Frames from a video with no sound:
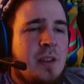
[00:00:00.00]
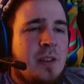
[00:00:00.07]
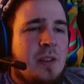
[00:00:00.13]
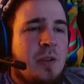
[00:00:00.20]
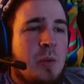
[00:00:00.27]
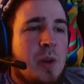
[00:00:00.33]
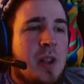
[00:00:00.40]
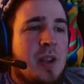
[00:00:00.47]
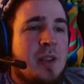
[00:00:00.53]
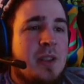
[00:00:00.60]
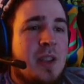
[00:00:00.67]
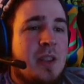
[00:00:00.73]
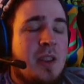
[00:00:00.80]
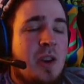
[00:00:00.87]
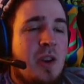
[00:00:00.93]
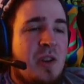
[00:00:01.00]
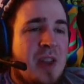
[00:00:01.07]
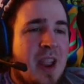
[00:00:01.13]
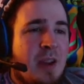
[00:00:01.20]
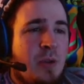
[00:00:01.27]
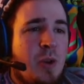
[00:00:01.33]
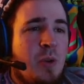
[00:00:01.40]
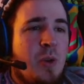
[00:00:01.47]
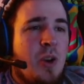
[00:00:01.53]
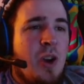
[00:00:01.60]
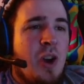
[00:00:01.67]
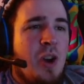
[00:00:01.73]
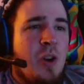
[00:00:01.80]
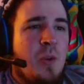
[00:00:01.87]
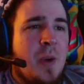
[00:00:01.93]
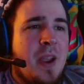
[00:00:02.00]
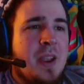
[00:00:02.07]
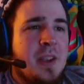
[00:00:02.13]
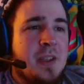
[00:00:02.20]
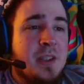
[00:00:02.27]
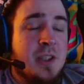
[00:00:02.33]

you realize that the narrower a hallway is, the